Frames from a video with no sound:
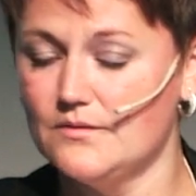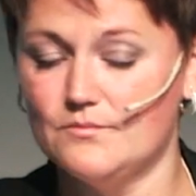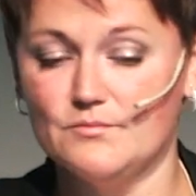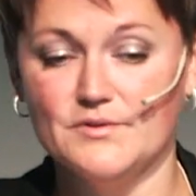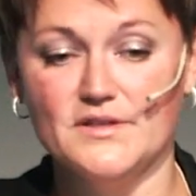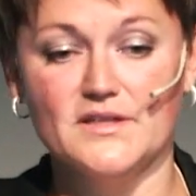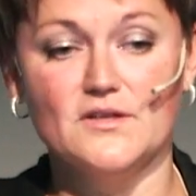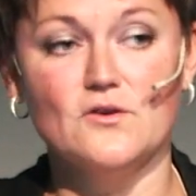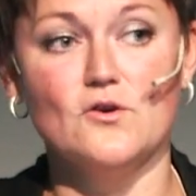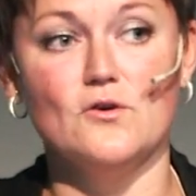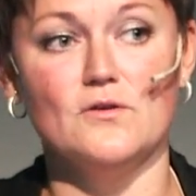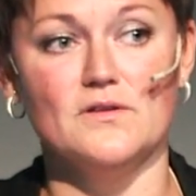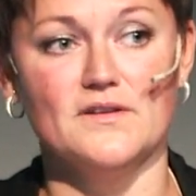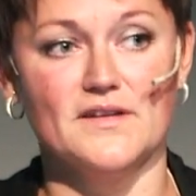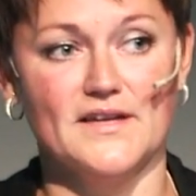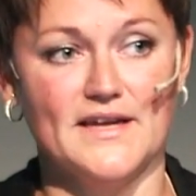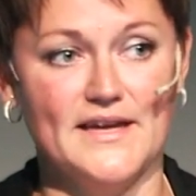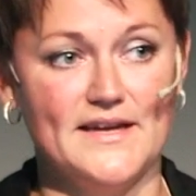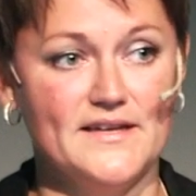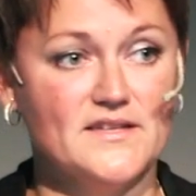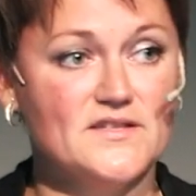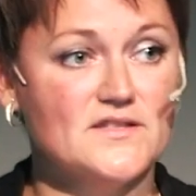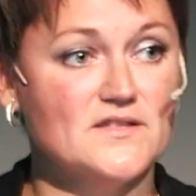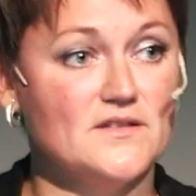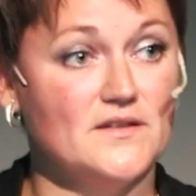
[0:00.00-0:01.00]
We call the
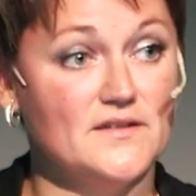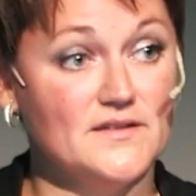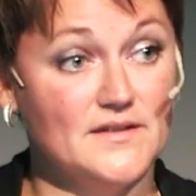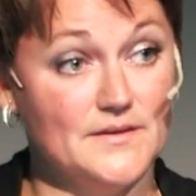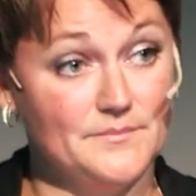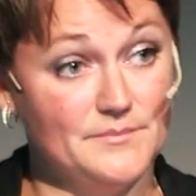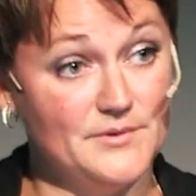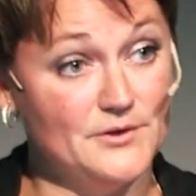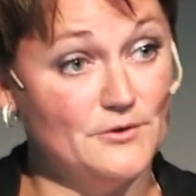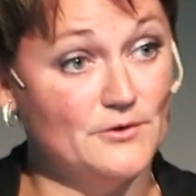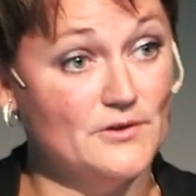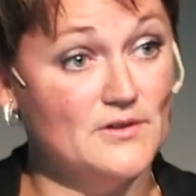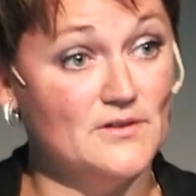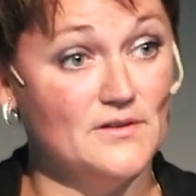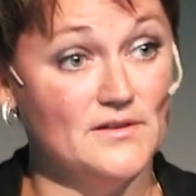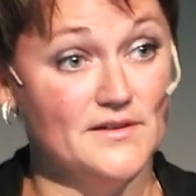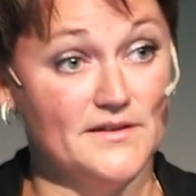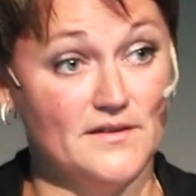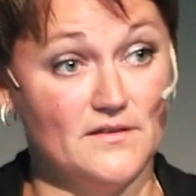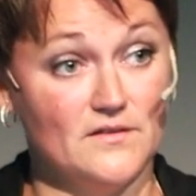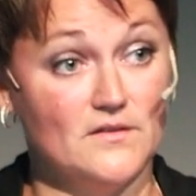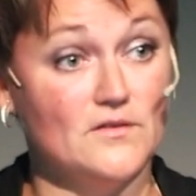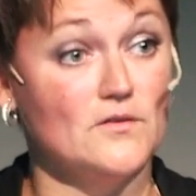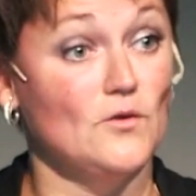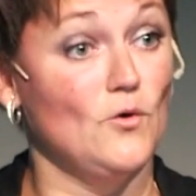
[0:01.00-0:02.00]
case study A Miracle
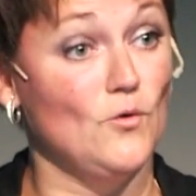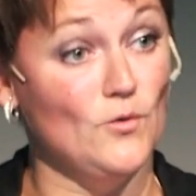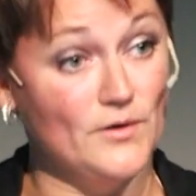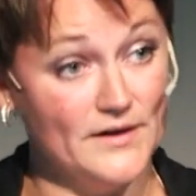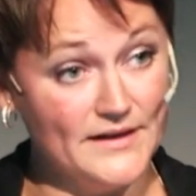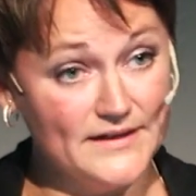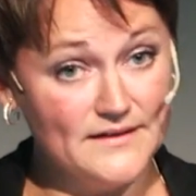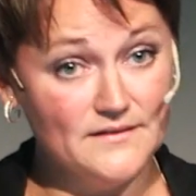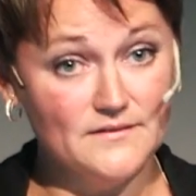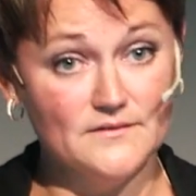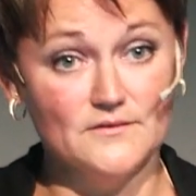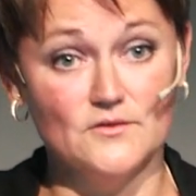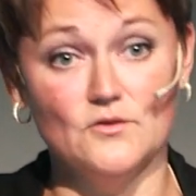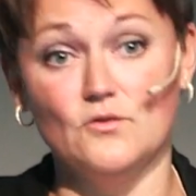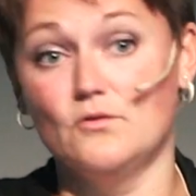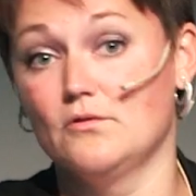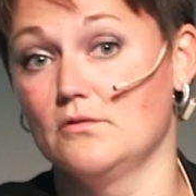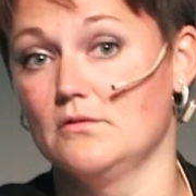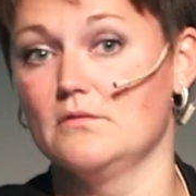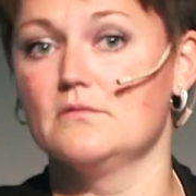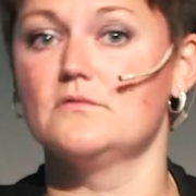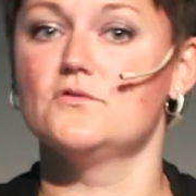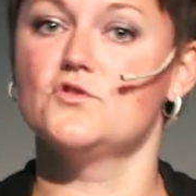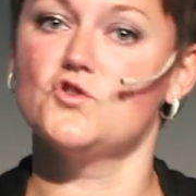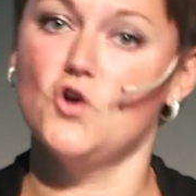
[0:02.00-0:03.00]
in Thorning,
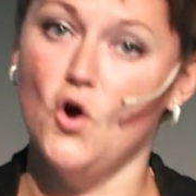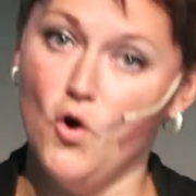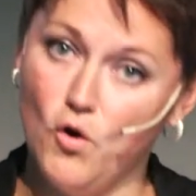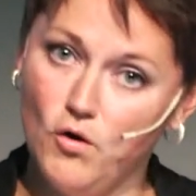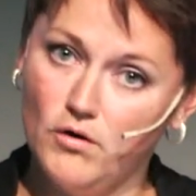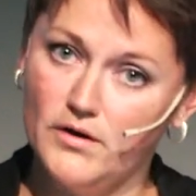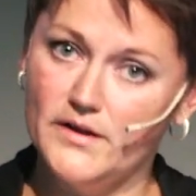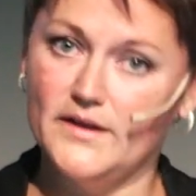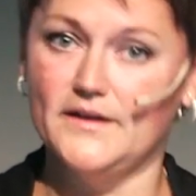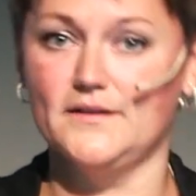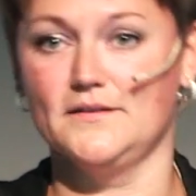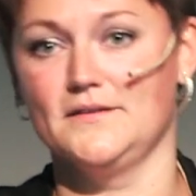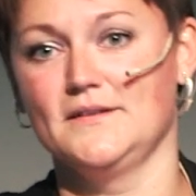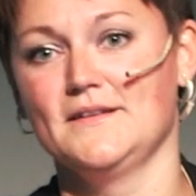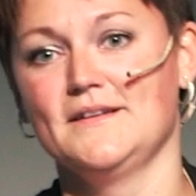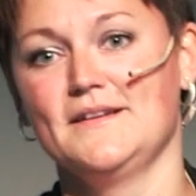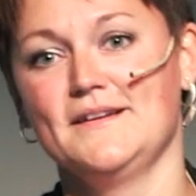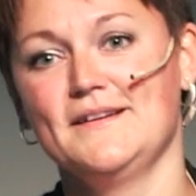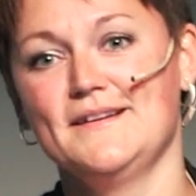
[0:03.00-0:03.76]
or Torning,